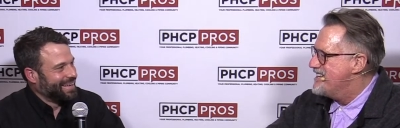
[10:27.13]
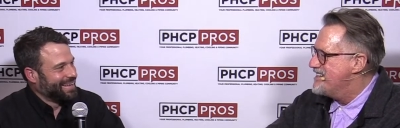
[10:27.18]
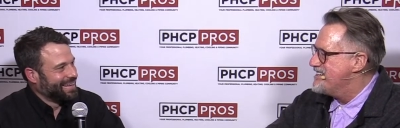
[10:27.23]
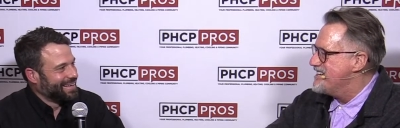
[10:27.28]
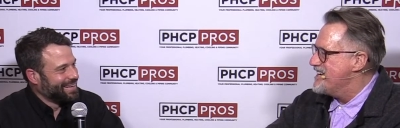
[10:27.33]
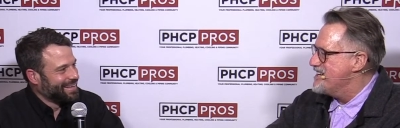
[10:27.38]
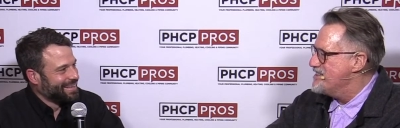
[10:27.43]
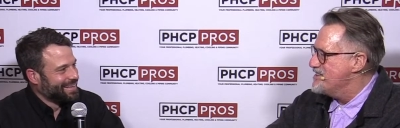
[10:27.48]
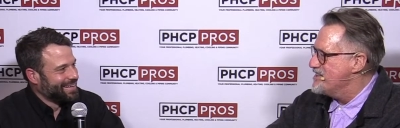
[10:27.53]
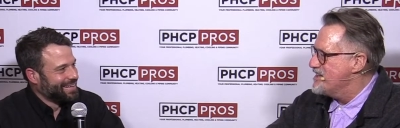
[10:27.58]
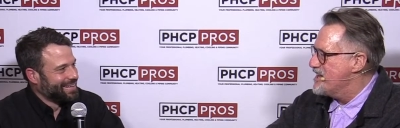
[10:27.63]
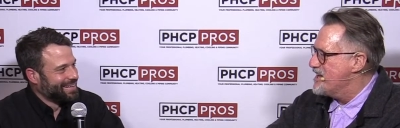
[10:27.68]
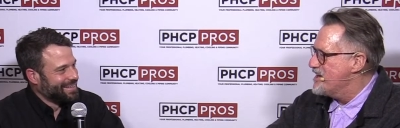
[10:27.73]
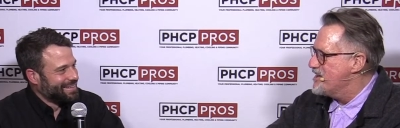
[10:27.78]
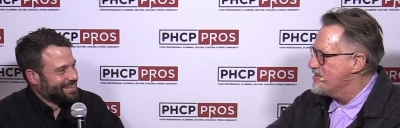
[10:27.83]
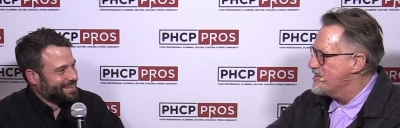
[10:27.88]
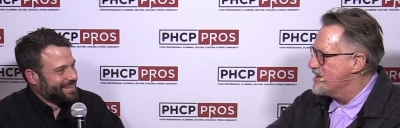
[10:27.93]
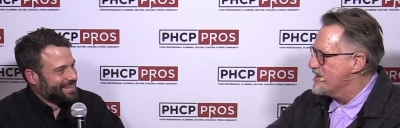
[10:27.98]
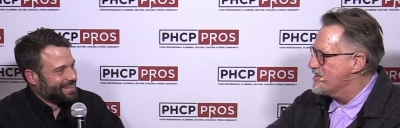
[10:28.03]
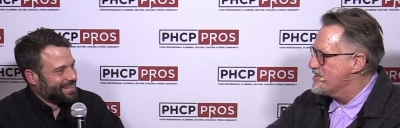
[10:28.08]
Speaker 1: You can't do that at a
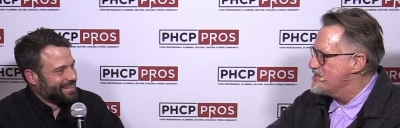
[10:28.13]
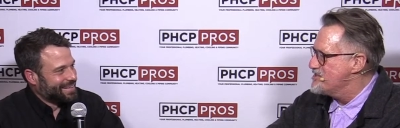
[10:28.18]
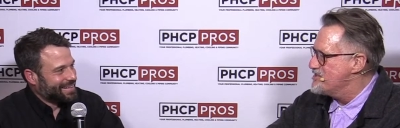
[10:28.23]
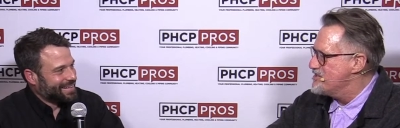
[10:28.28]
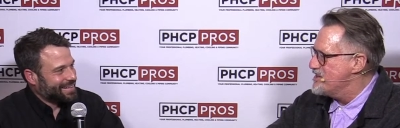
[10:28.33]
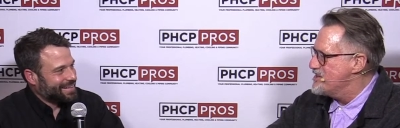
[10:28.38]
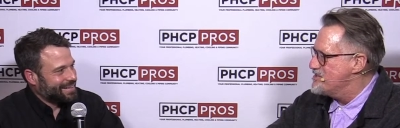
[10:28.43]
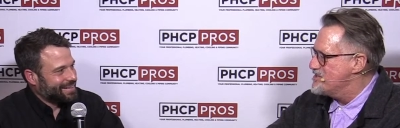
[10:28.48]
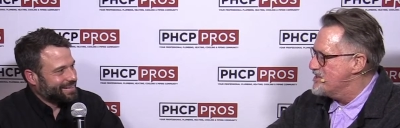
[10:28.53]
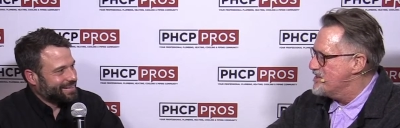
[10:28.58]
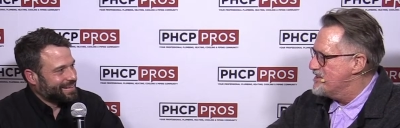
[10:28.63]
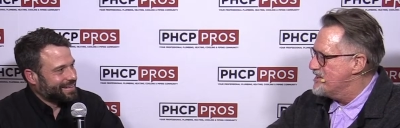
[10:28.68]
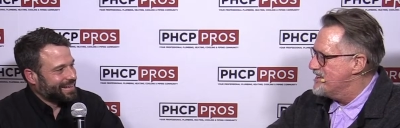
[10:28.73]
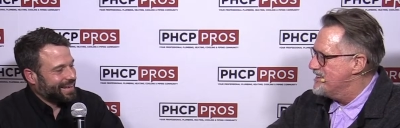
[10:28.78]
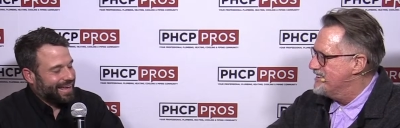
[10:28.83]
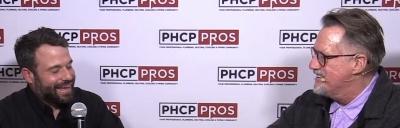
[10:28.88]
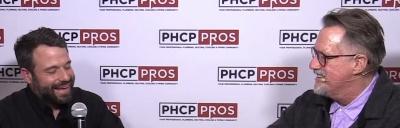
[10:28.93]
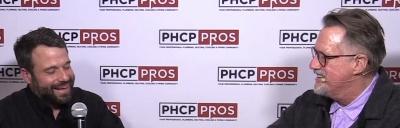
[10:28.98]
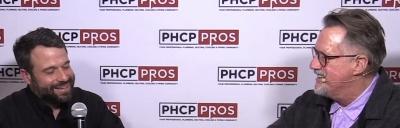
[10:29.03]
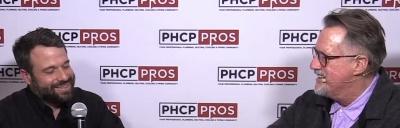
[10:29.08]
regular straight show, huh?
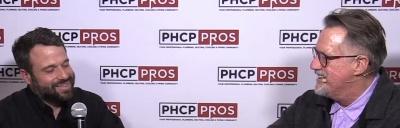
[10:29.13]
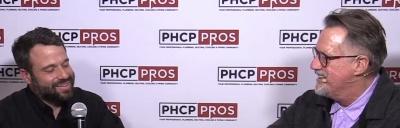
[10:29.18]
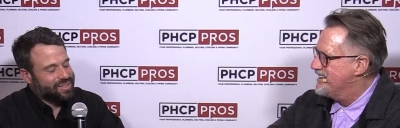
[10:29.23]
Yeah, it's